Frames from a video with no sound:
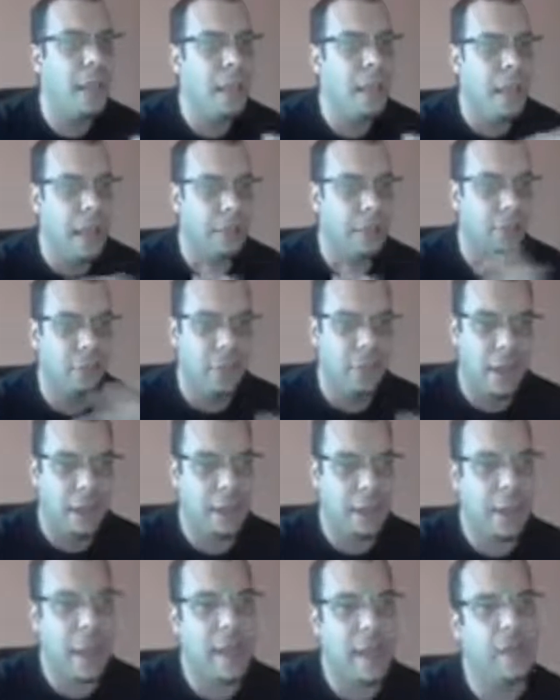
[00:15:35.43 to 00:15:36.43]
So
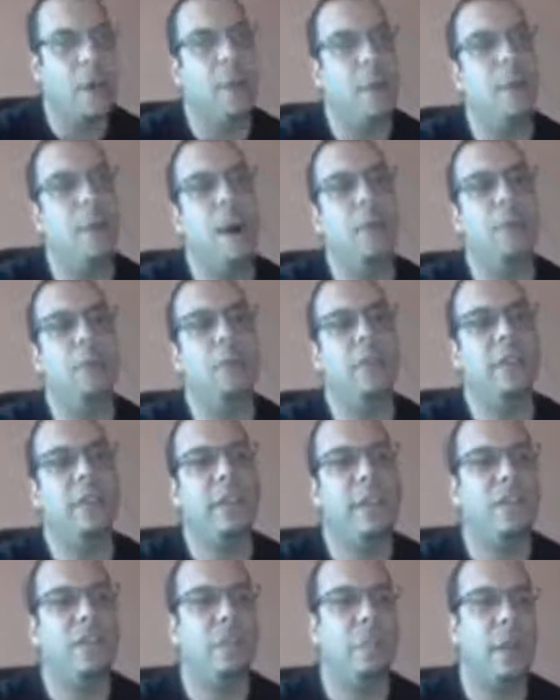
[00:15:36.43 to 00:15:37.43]
as I come
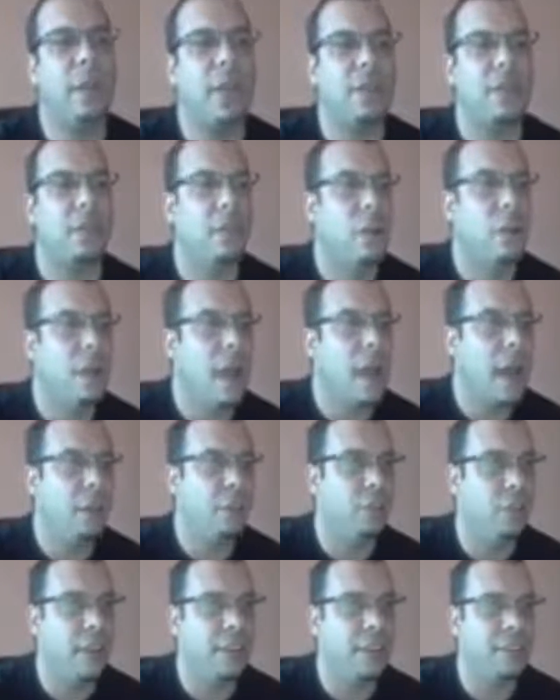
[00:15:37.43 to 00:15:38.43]
up with this
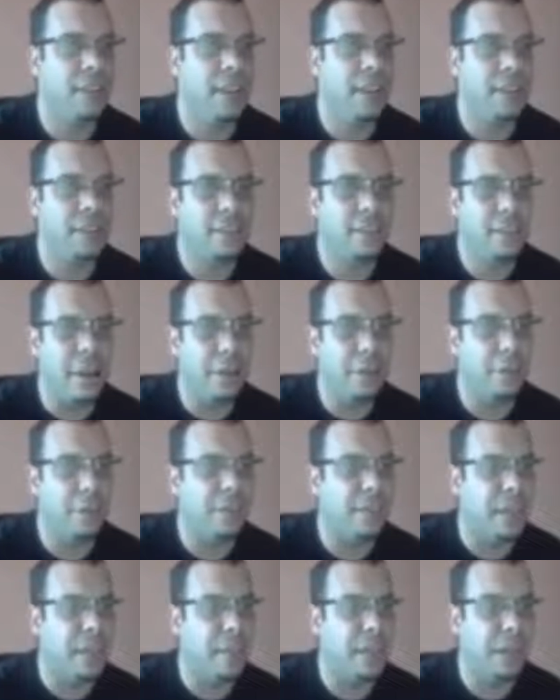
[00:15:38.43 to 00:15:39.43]
page, as you can see,
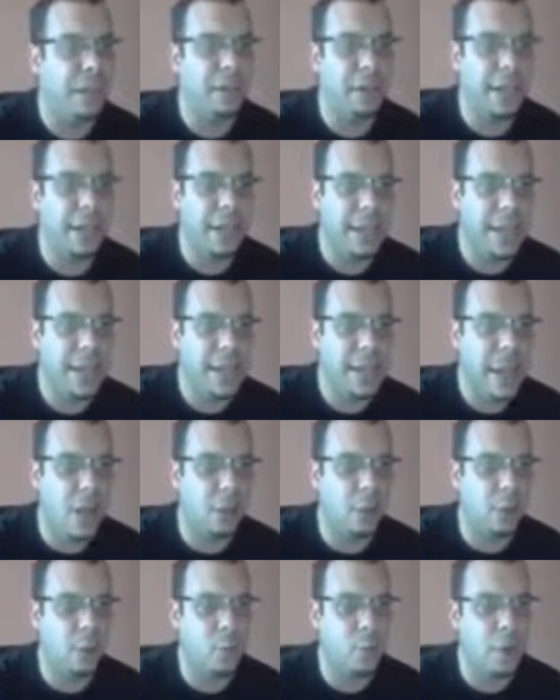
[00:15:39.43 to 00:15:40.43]
it's very similar,
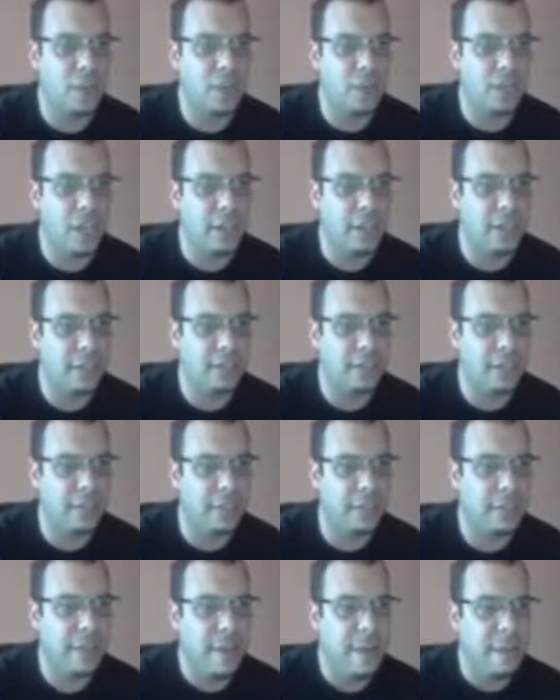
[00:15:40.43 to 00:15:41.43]
the layout, but what
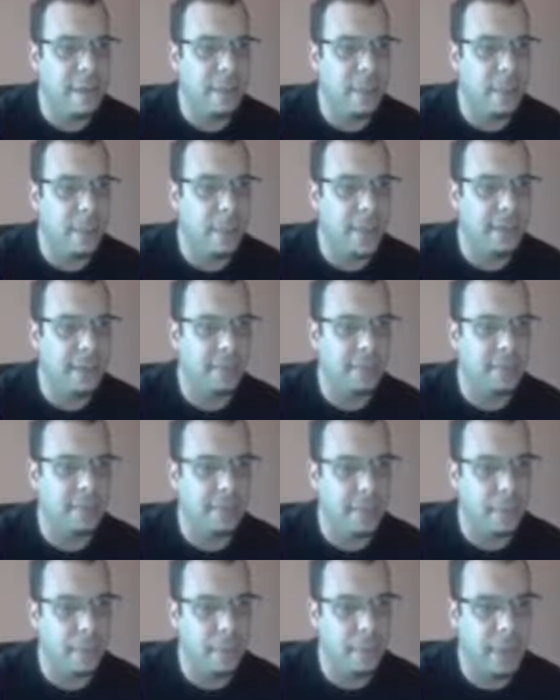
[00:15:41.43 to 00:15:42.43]
changes is the
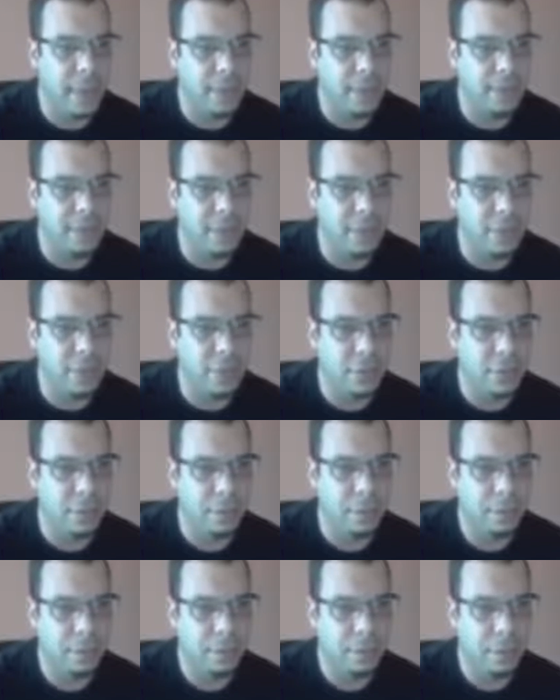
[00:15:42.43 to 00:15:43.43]
message. The
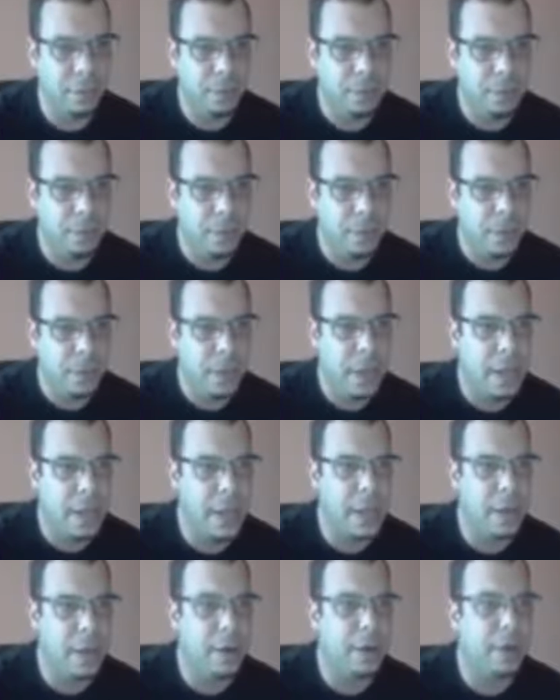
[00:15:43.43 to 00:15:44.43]
message
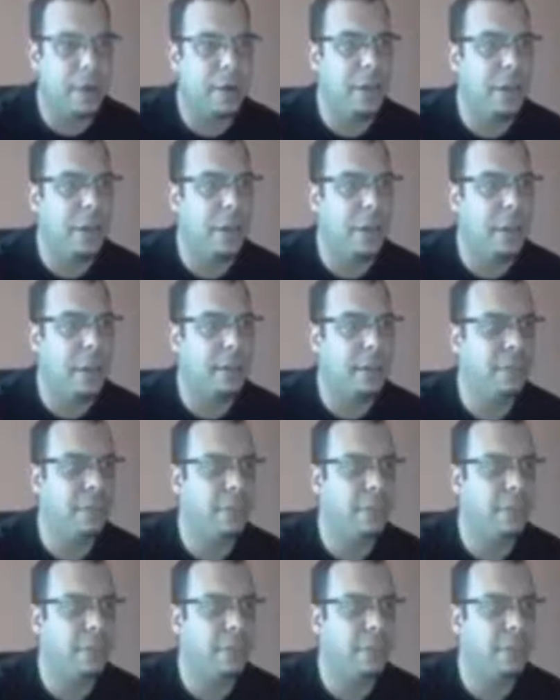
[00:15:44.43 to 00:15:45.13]
here,